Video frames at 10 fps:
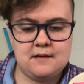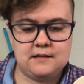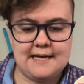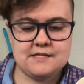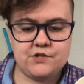
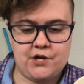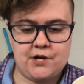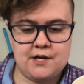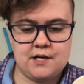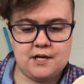Last
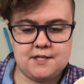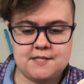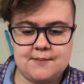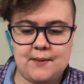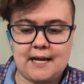year, it
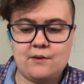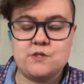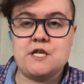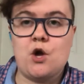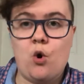seemed like I was
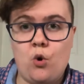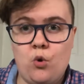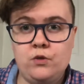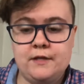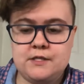the
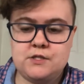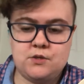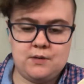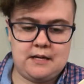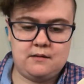only
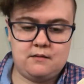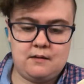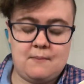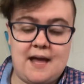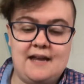student
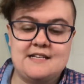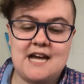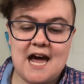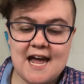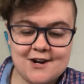in my
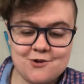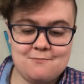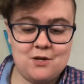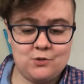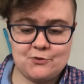entire
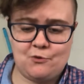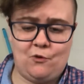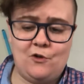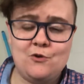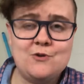middle
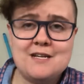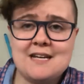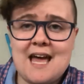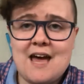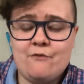school who
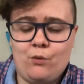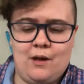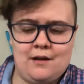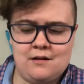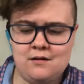didn't have
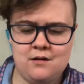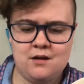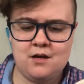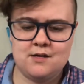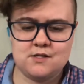one.
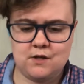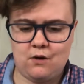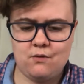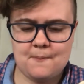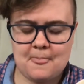
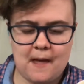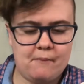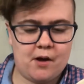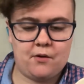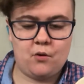So, I
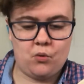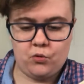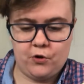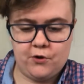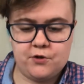bought an
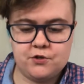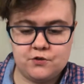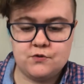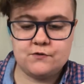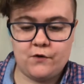older,
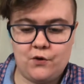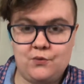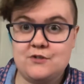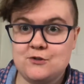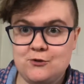used
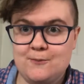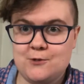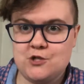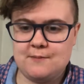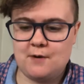phone
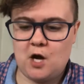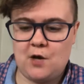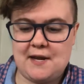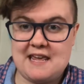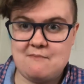super cheap
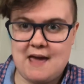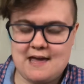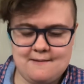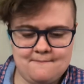on eBay.